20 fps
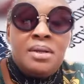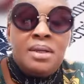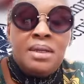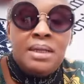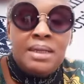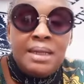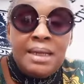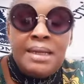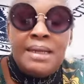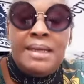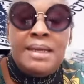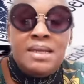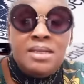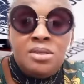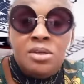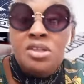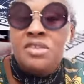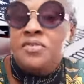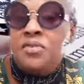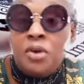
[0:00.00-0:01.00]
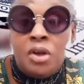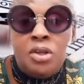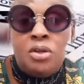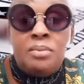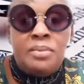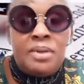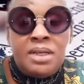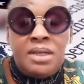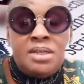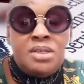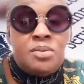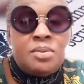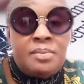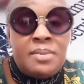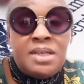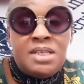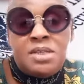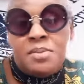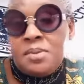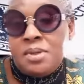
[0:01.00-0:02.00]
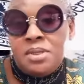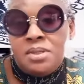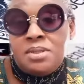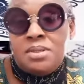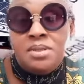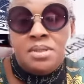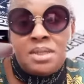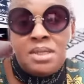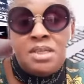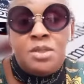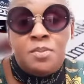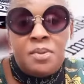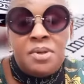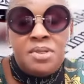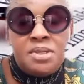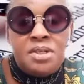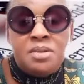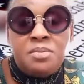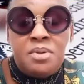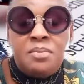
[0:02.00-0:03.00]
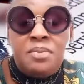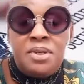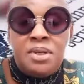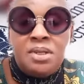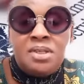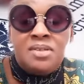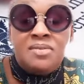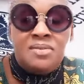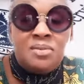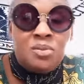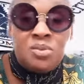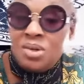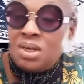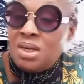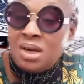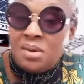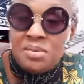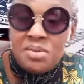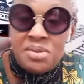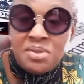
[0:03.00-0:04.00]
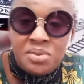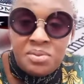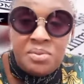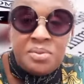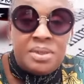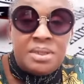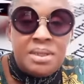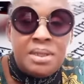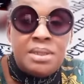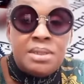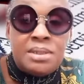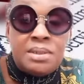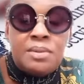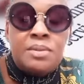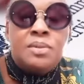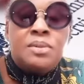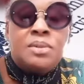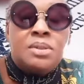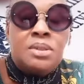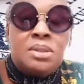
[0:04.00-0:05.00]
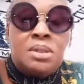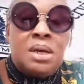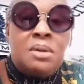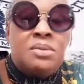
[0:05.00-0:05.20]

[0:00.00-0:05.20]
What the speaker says: in any case, those four lawmakers were my sponsors. They sponsored me because of the work I was doing in schools.